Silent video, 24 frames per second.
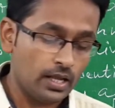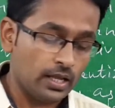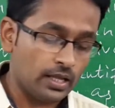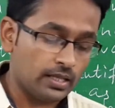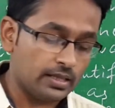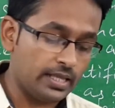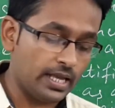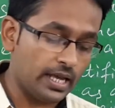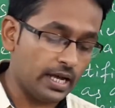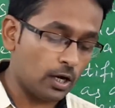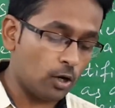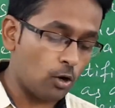
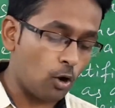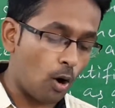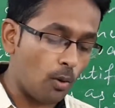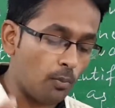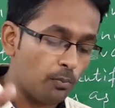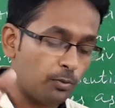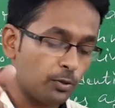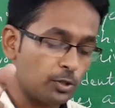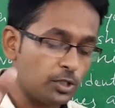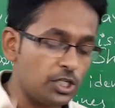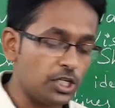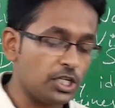Their
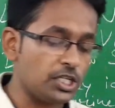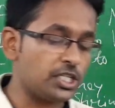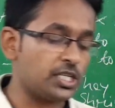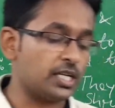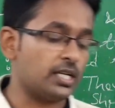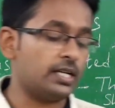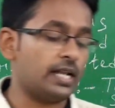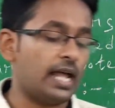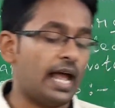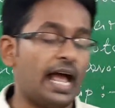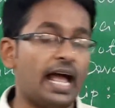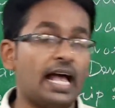
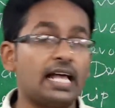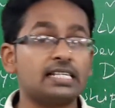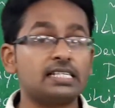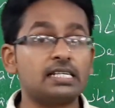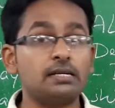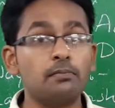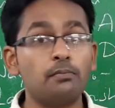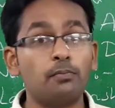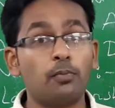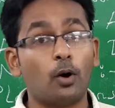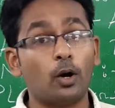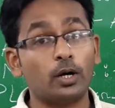composition as
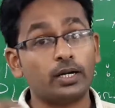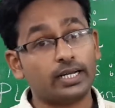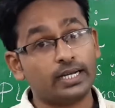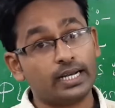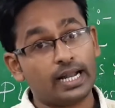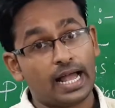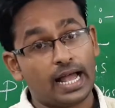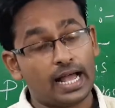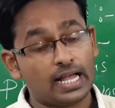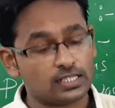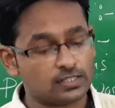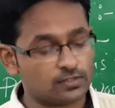important
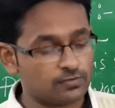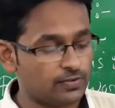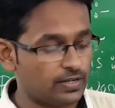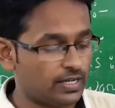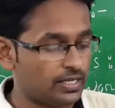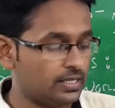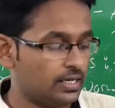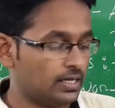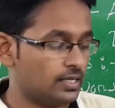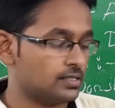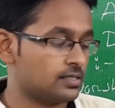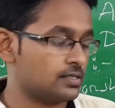as
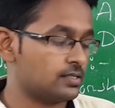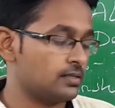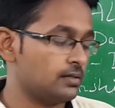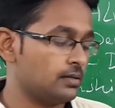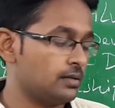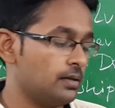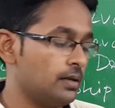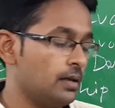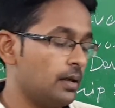Vedas.